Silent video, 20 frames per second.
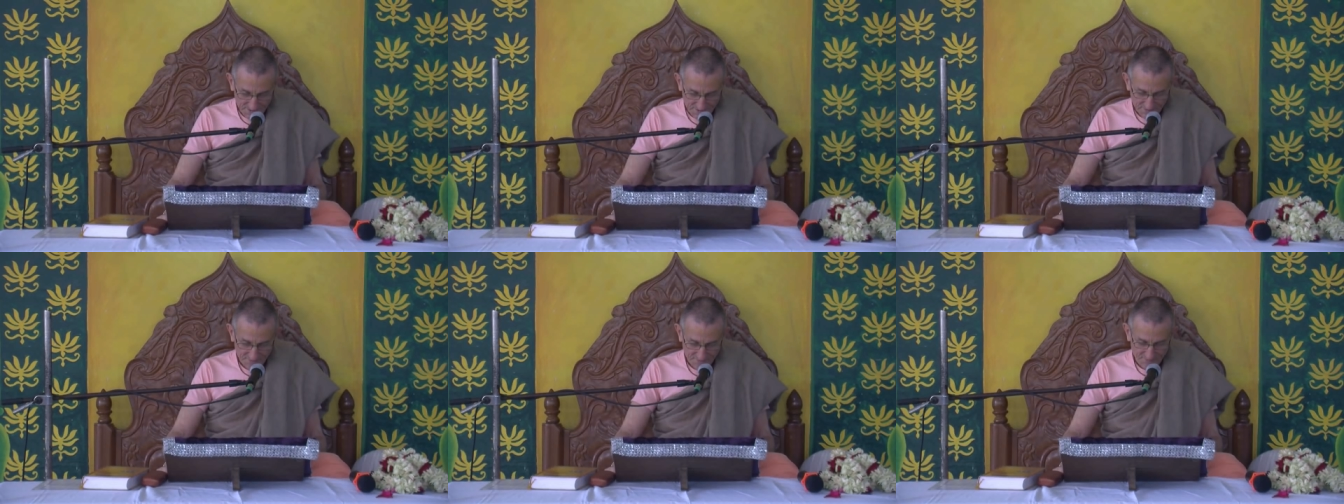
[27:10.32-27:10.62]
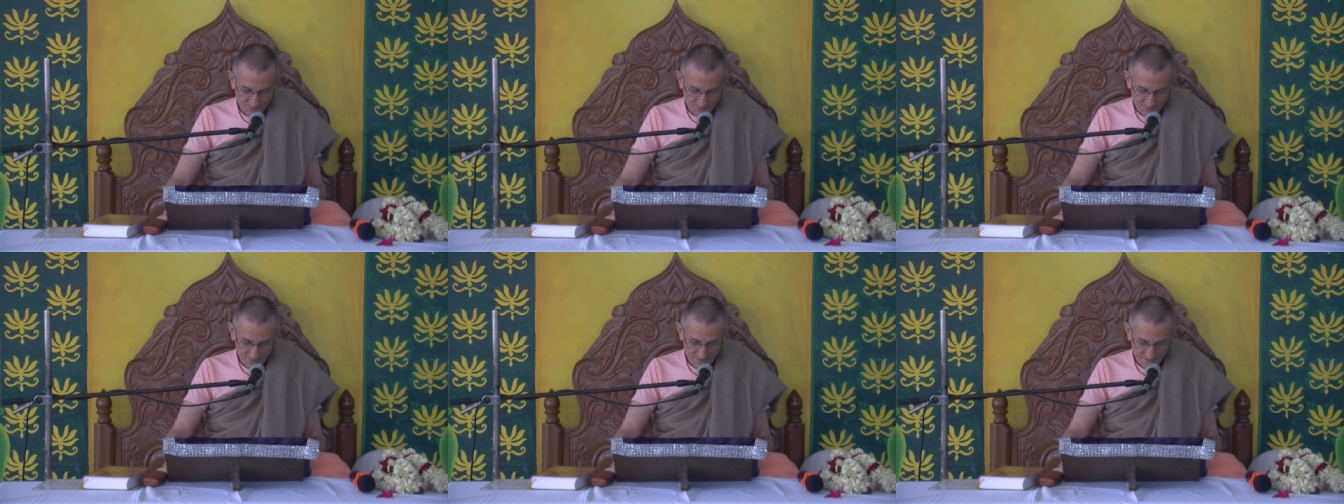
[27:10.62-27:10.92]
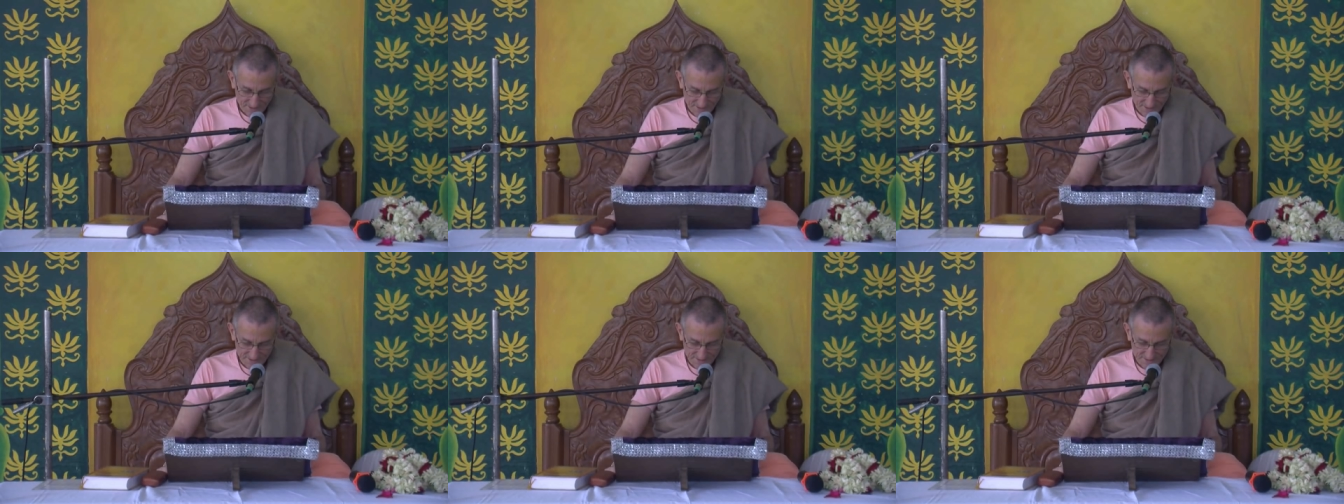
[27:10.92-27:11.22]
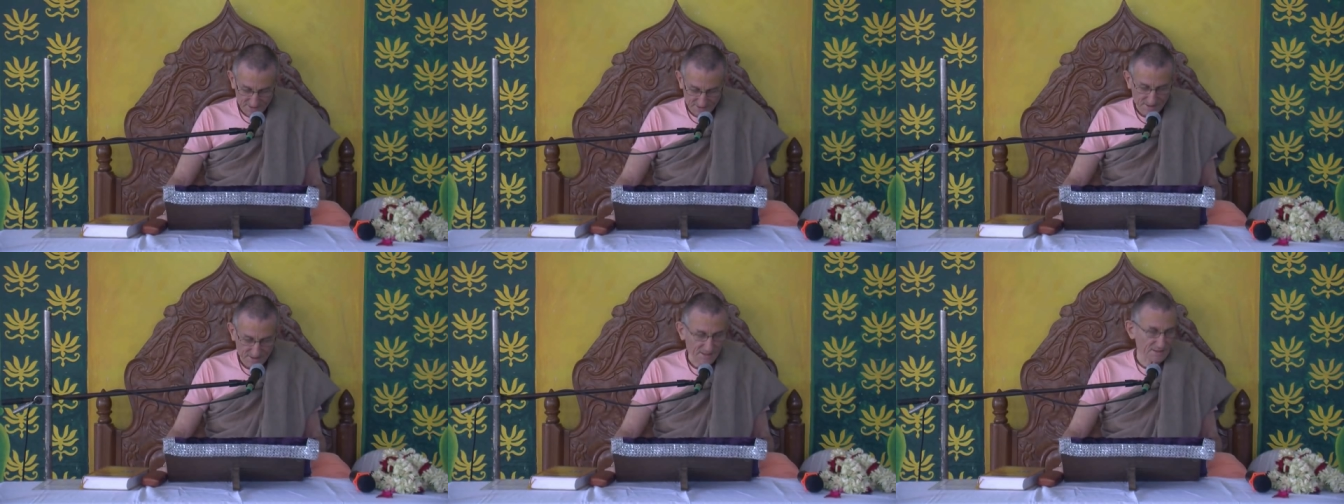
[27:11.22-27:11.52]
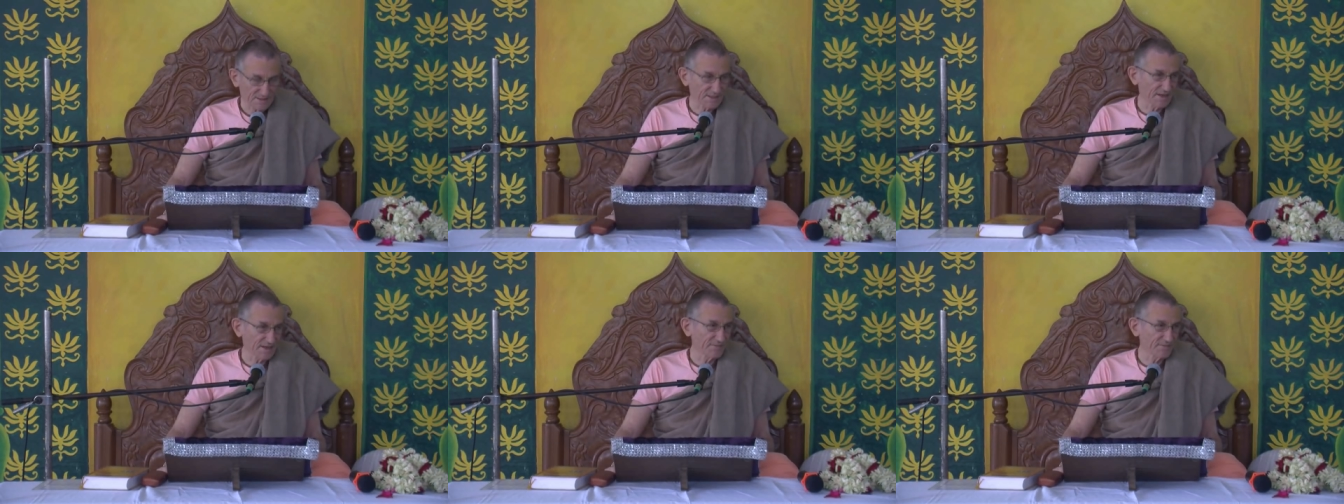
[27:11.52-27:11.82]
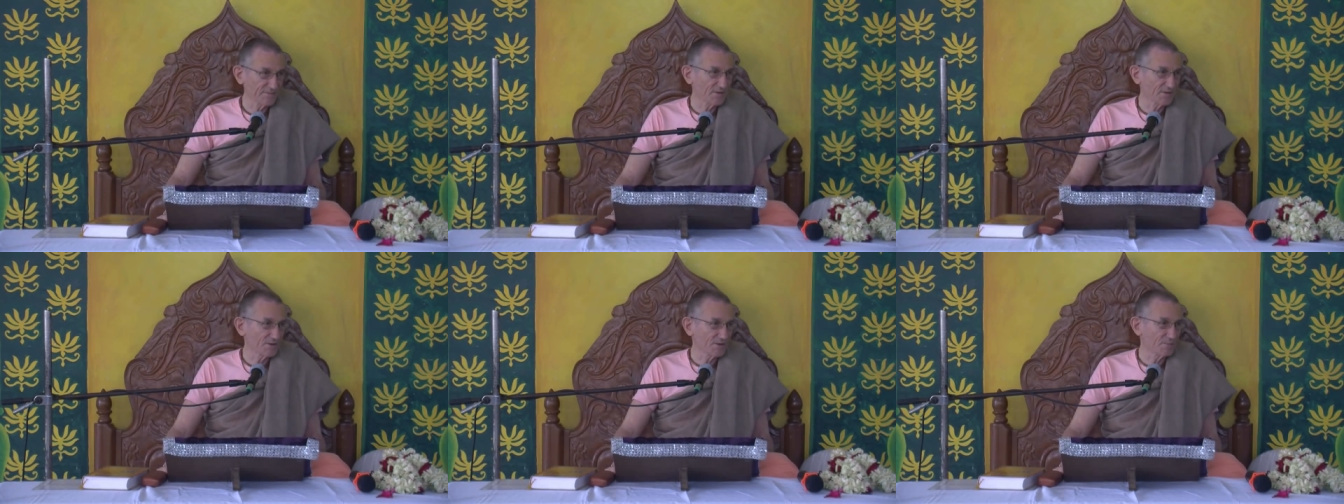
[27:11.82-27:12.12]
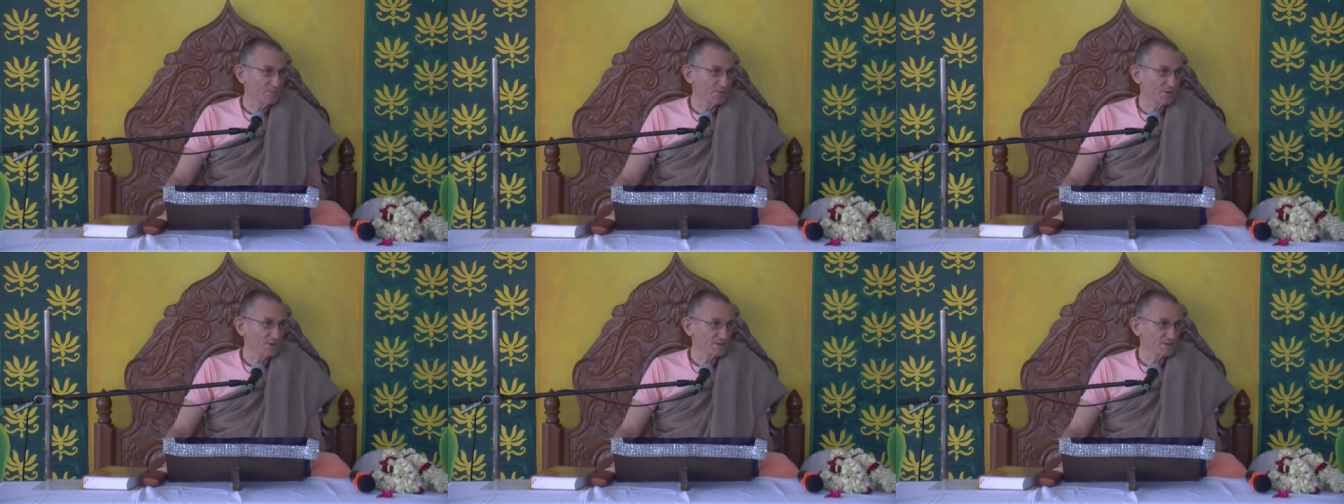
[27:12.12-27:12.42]
in four days is therefore
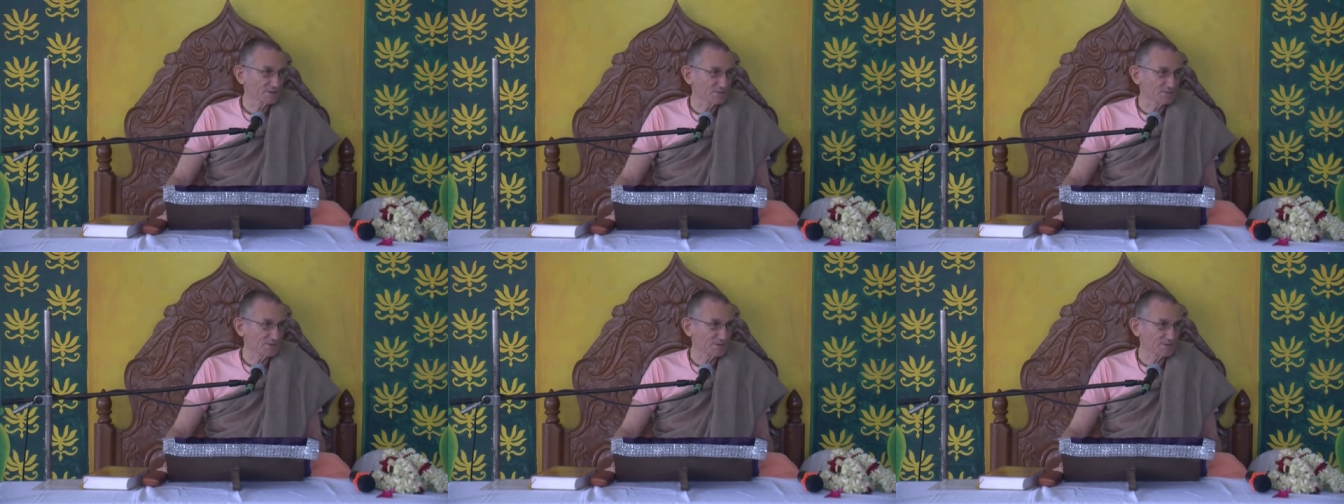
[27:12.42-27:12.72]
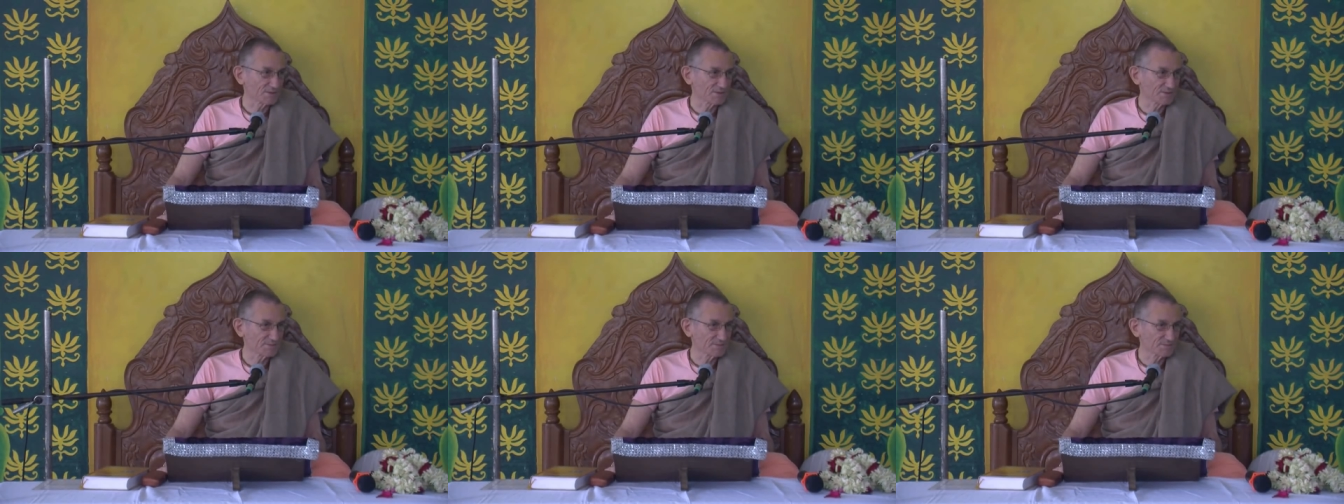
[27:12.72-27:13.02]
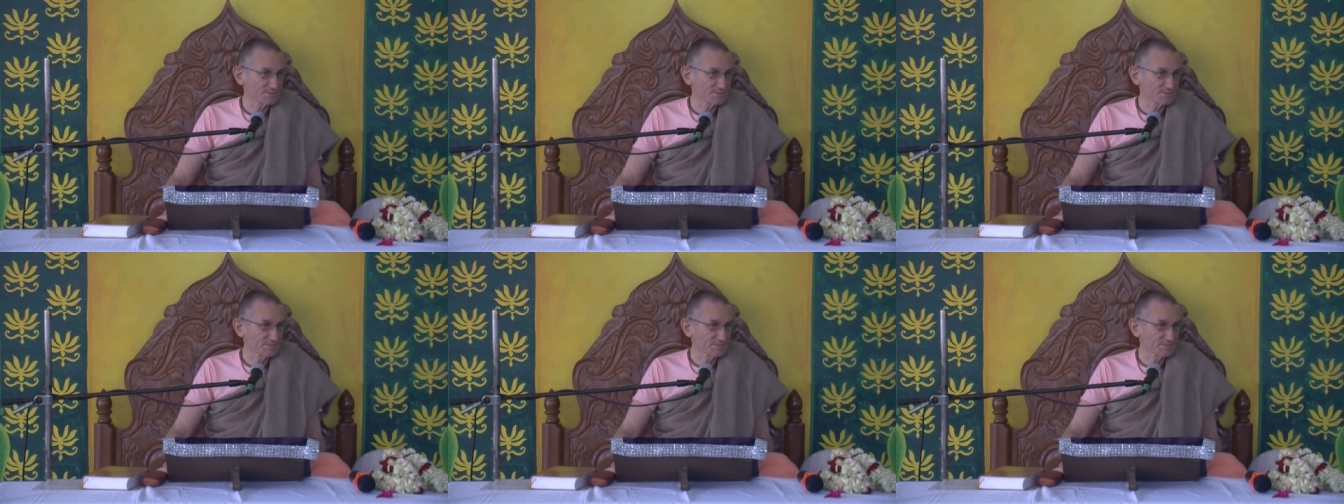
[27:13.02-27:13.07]
impossible.